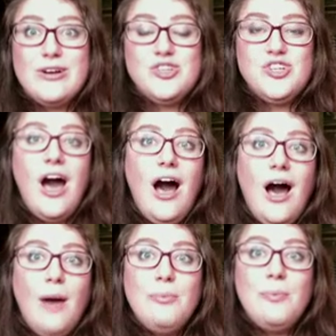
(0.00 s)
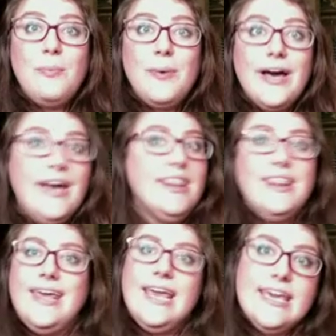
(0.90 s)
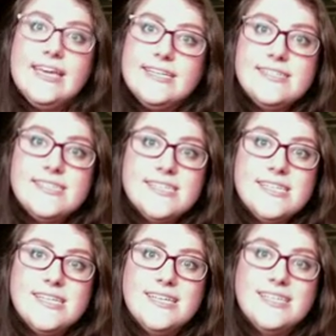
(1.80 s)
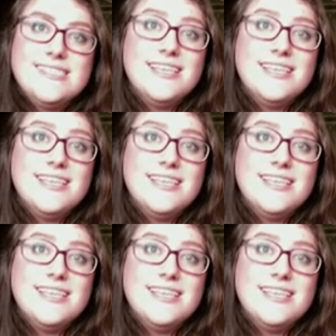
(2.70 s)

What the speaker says: job, but they can't. It's